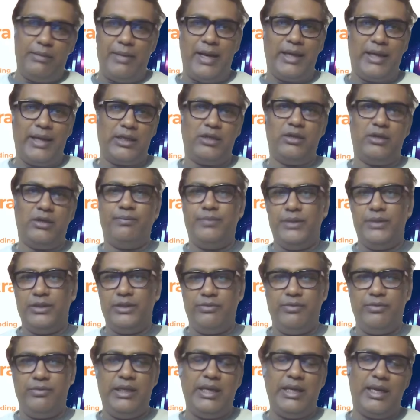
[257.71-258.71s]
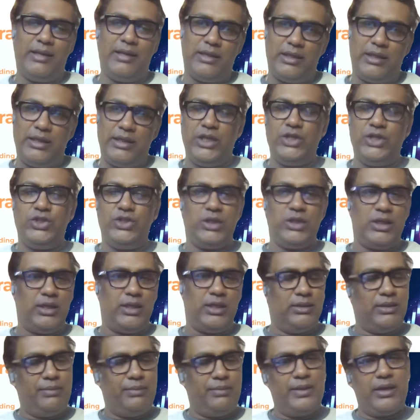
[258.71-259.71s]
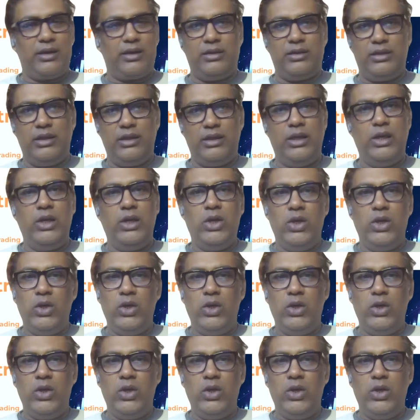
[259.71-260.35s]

pattern of Prithvi and the nature and the Prakriti